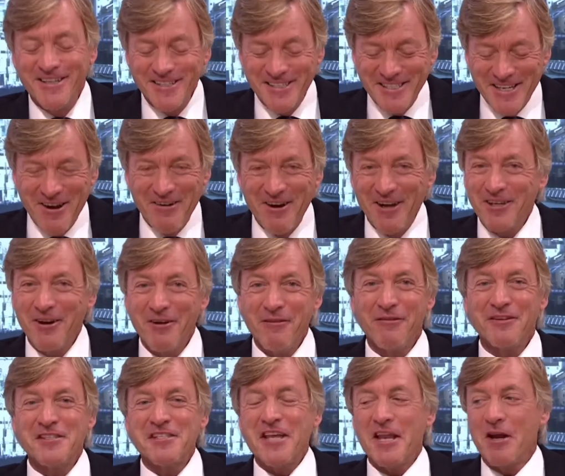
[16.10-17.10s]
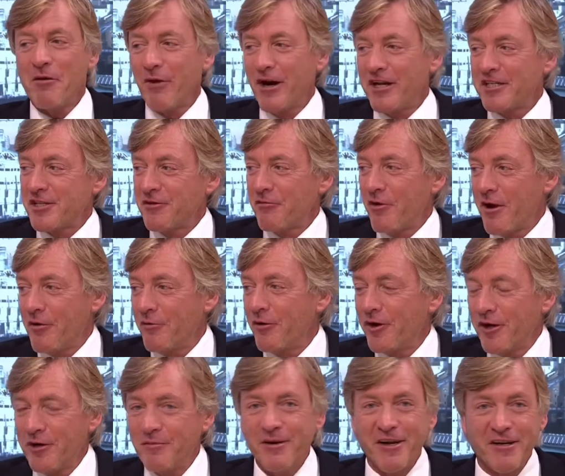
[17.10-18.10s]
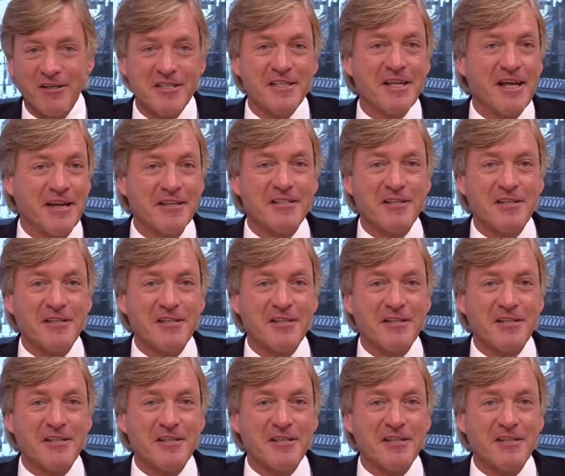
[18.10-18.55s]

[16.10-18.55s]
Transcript: So I don't know if celebrate's the right word, but I'll say it.